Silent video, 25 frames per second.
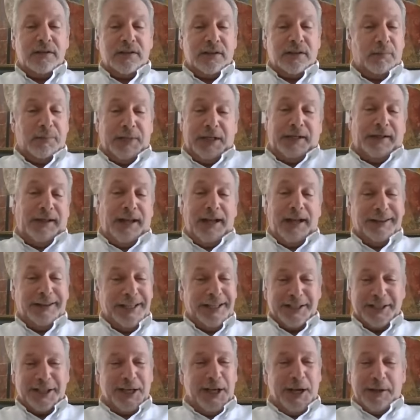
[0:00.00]
something like
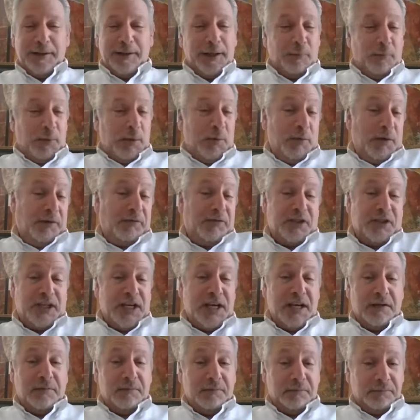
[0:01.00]
this, that we would have
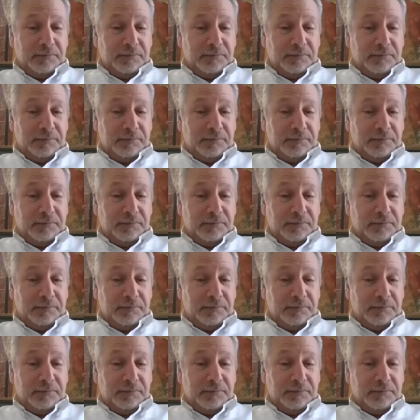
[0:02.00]
seen.